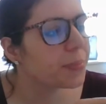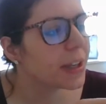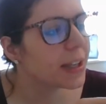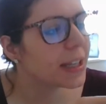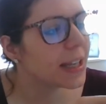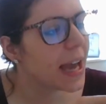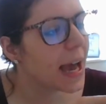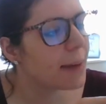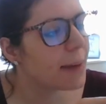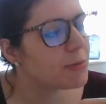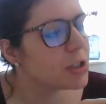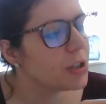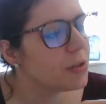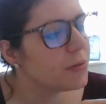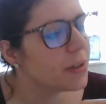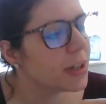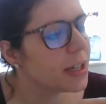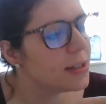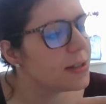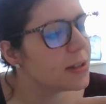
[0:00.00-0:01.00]
The caption
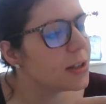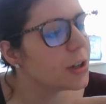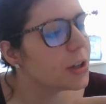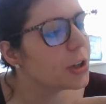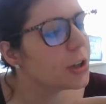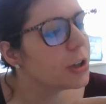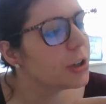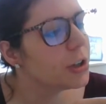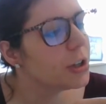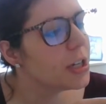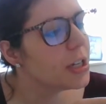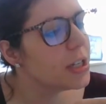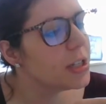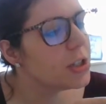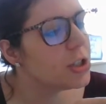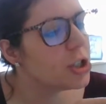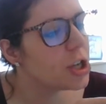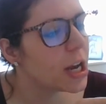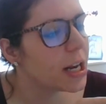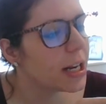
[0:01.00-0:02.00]
reads,
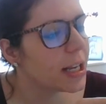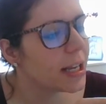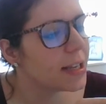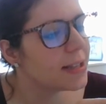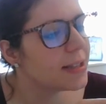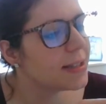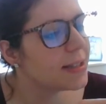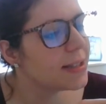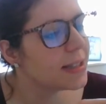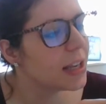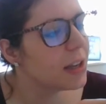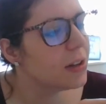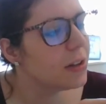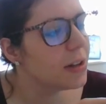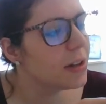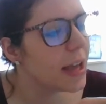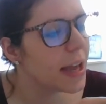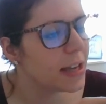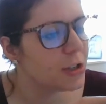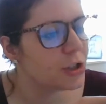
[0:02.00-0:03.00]
Curtiss Jenny,
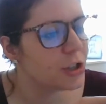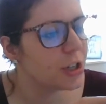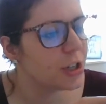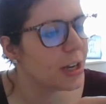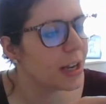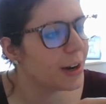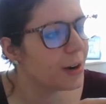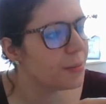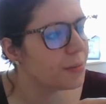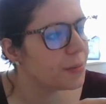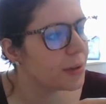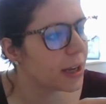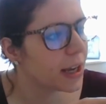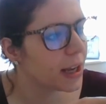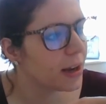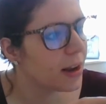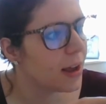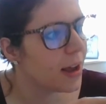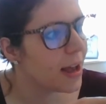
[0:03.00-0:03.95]
single-engine airplane.